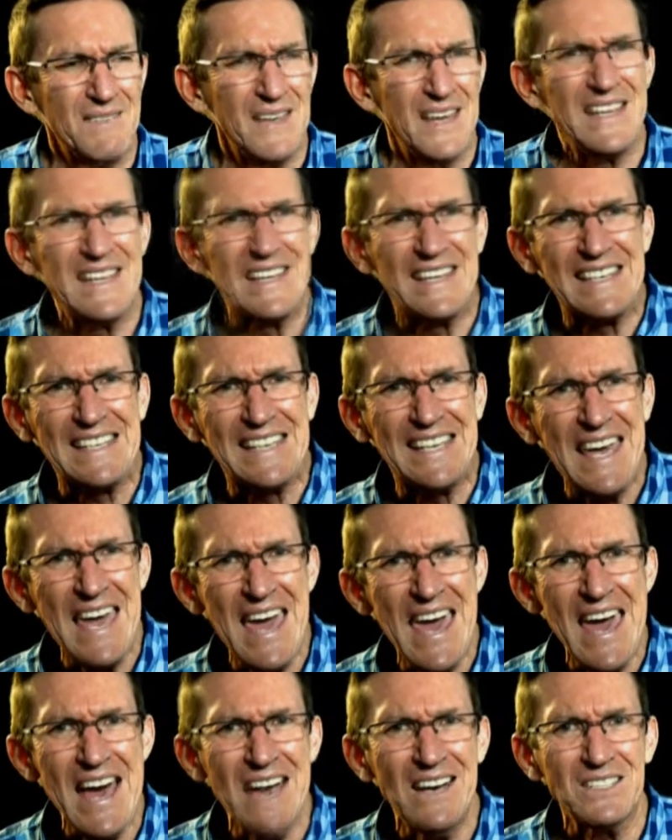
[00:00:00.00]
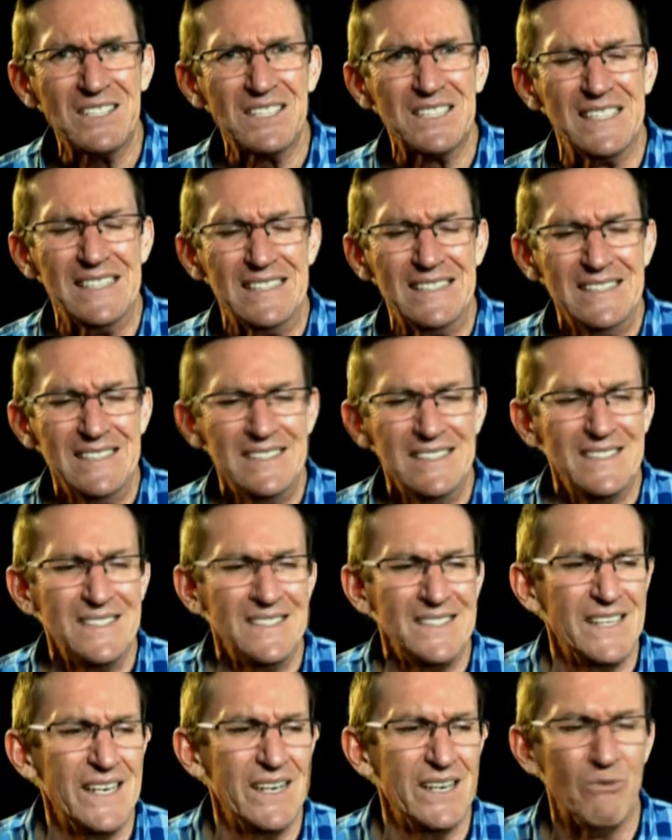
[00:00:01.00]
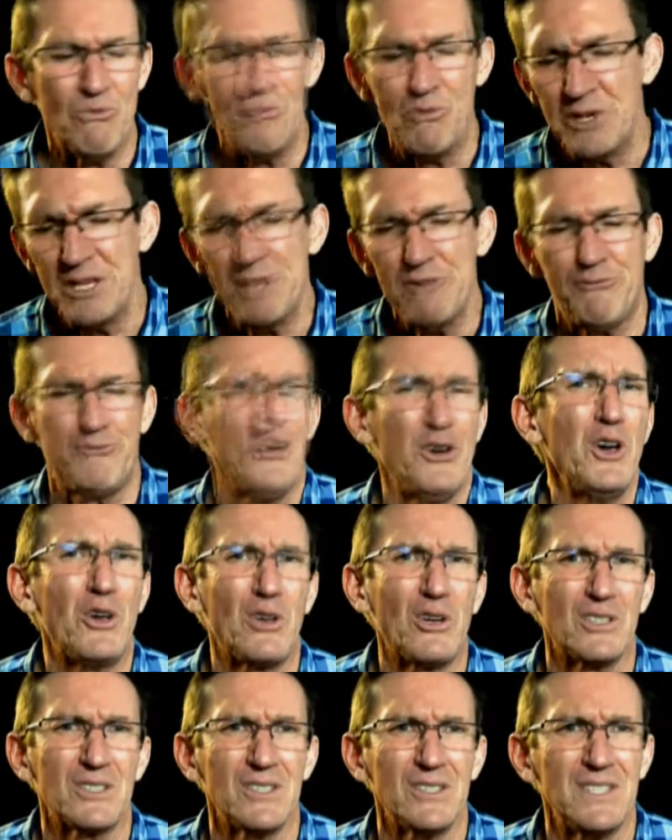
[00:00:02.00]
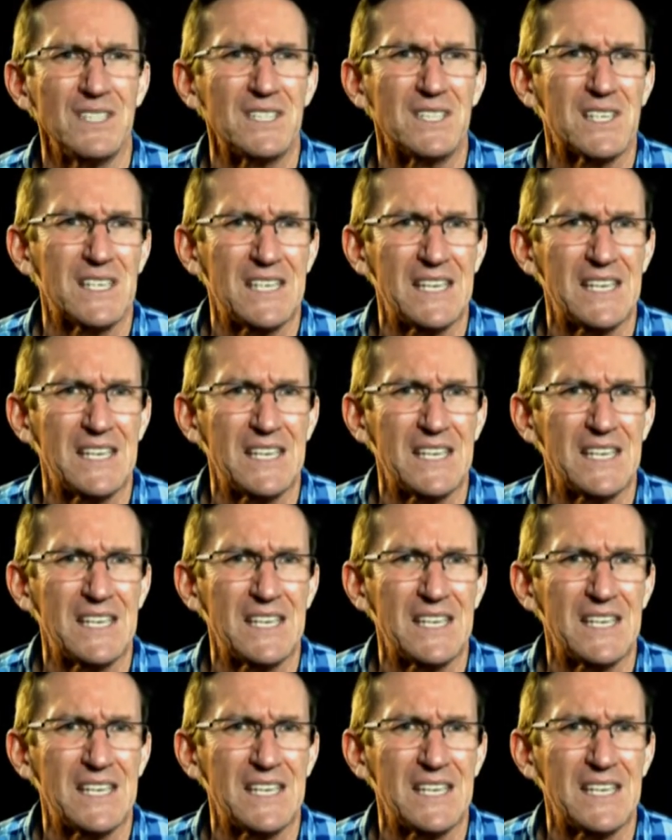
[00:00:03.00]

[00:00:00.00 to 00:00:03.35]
encounter and refocus on his